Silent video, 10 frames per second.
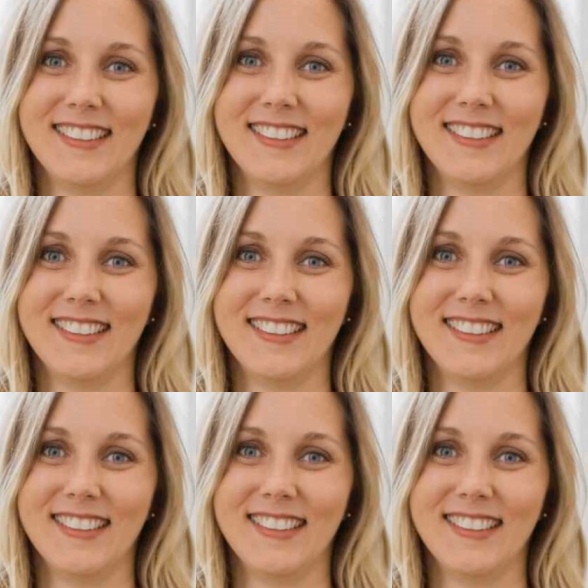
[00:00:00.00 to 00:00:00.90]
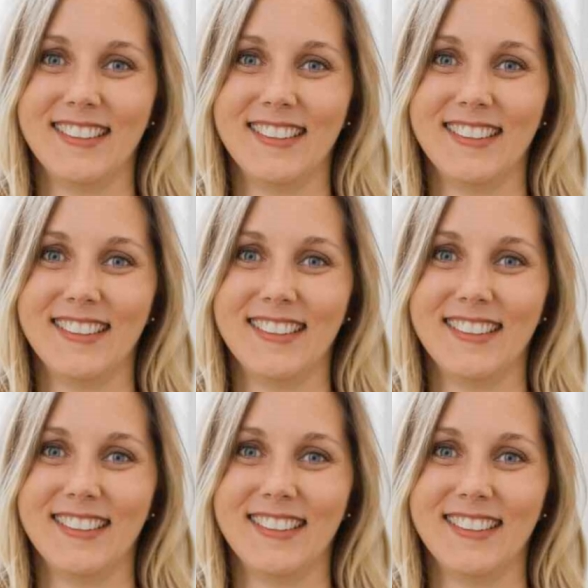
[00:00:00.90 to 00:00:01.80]

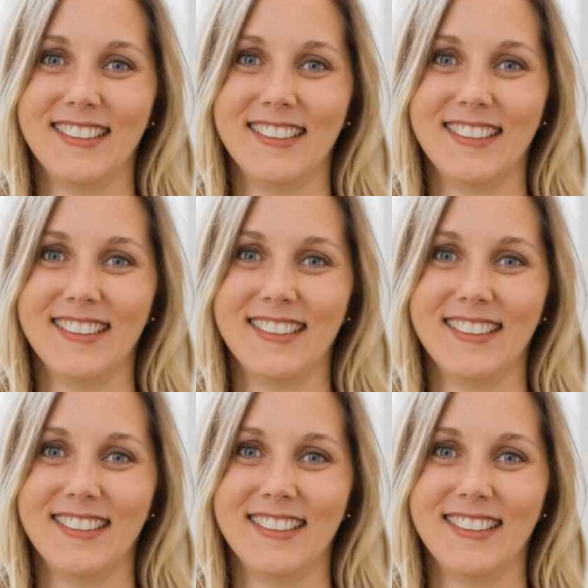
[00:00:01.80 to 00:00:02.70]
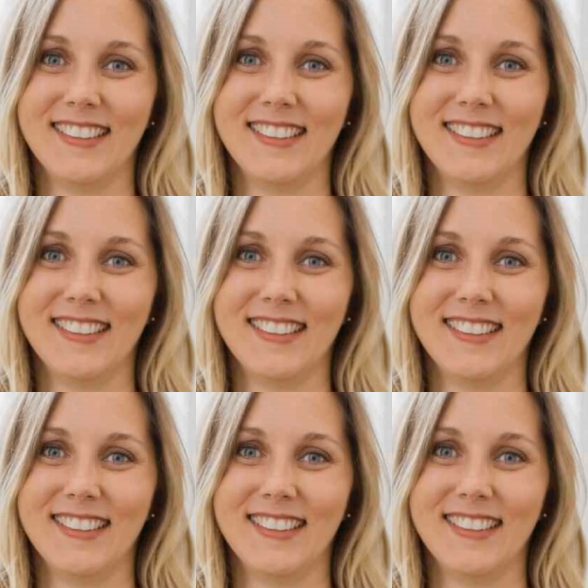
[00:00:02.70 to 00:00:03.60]

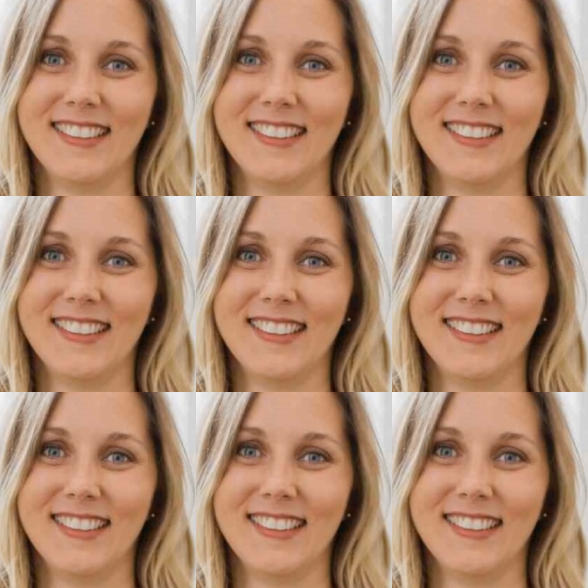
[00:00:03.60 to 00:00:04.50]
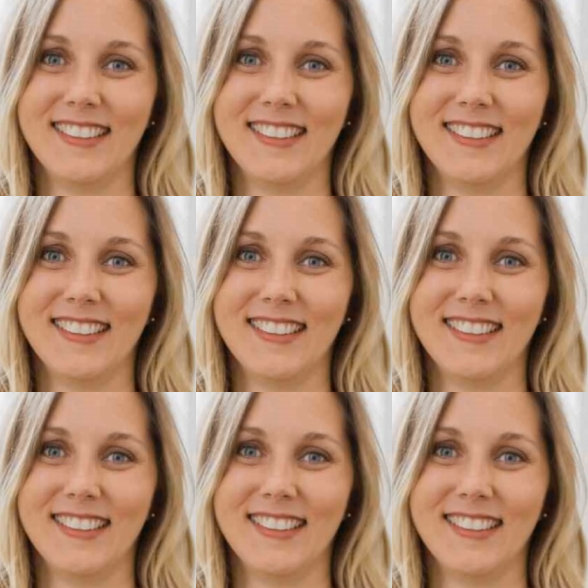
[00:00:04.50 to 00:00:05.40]

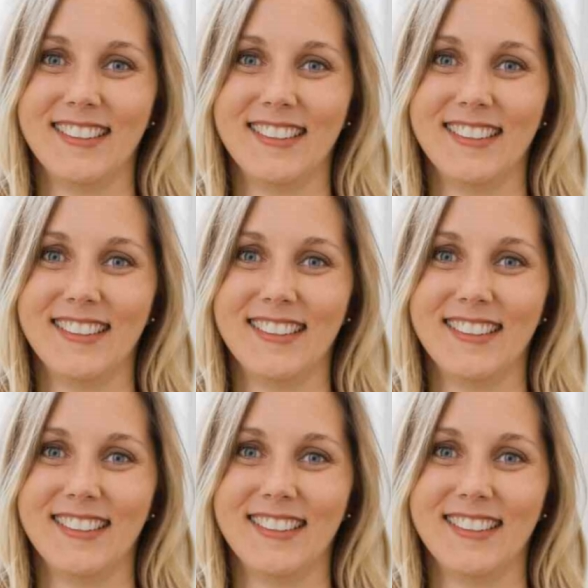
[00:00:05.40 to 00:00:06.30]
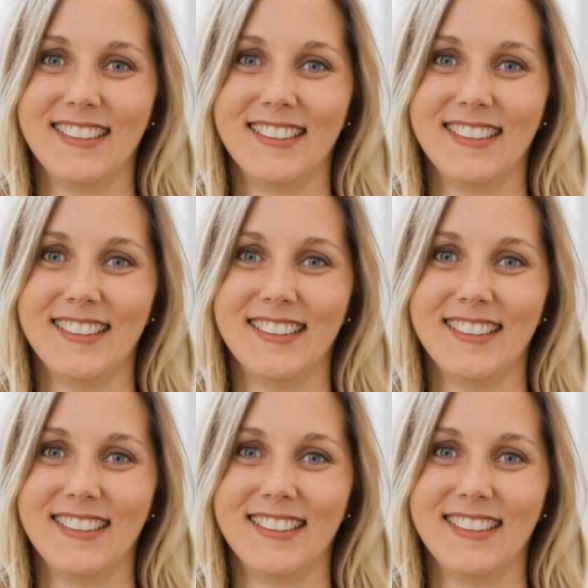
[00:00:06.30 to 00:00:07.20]

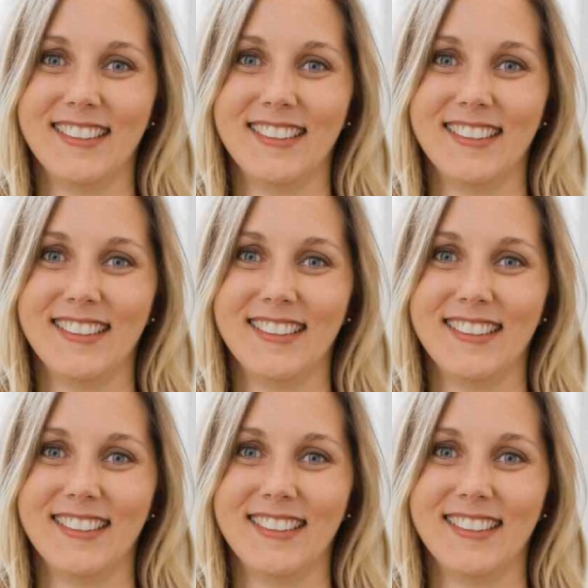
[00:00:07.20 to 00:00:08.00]
This is a still picture; no speech is visible.